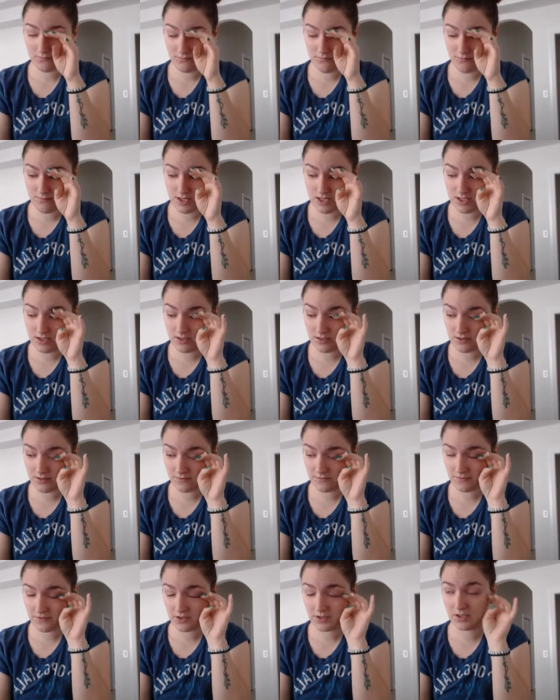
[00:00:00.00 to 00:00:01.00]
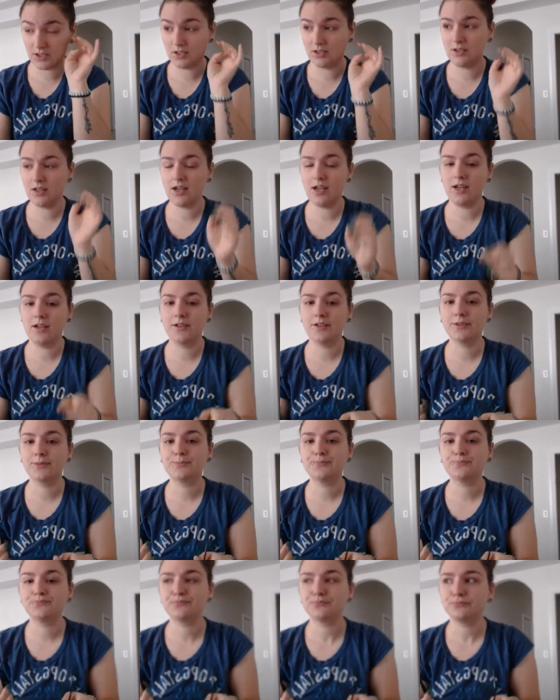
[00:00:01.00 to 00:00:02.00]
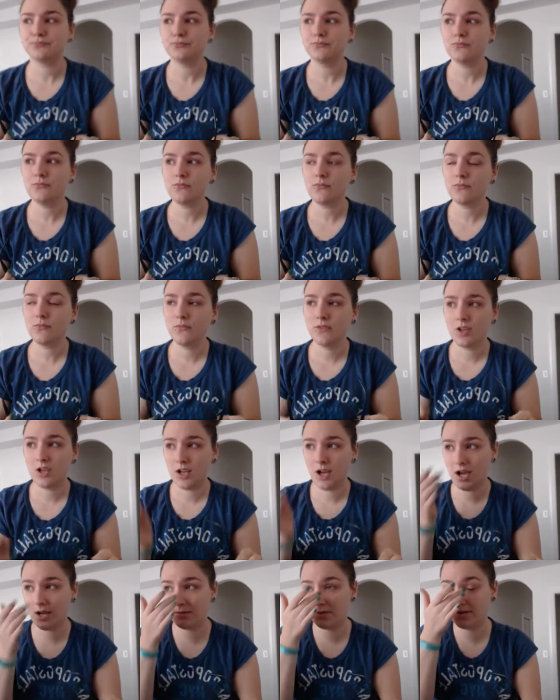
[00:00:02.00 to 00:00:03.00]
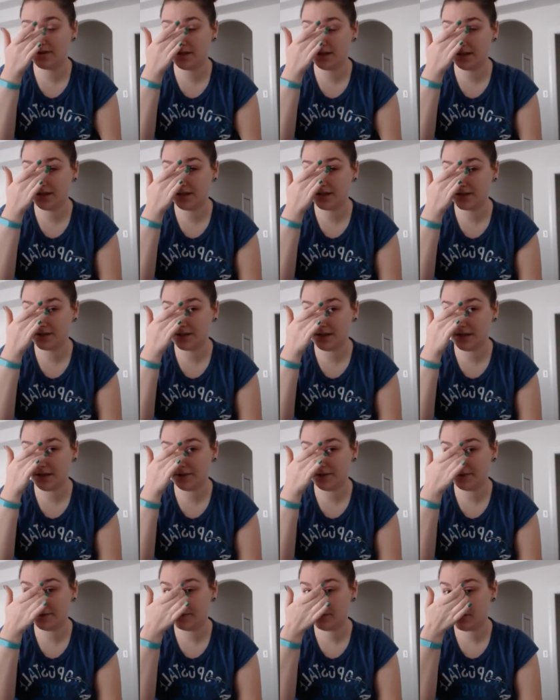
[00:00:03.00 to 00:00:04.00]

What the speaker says: me feeling like I was getting stuff